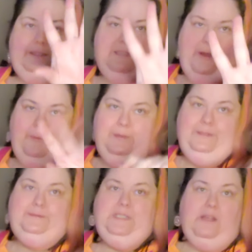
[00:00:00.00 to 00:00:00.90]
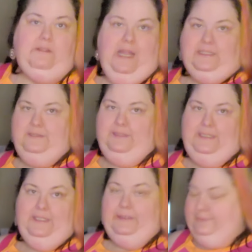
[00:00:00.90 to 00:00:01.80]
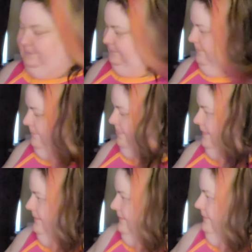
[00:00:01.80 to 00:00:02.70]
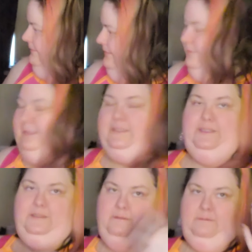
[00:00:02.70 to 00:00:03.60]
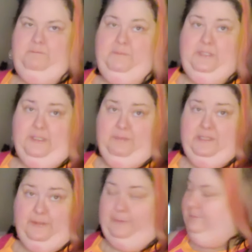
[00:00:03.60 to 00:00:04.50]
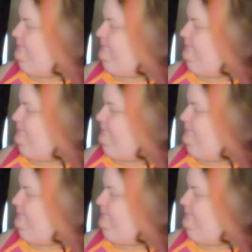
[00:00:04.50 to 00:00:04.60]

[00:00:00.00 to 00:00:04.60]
So, till next video, which should be soon,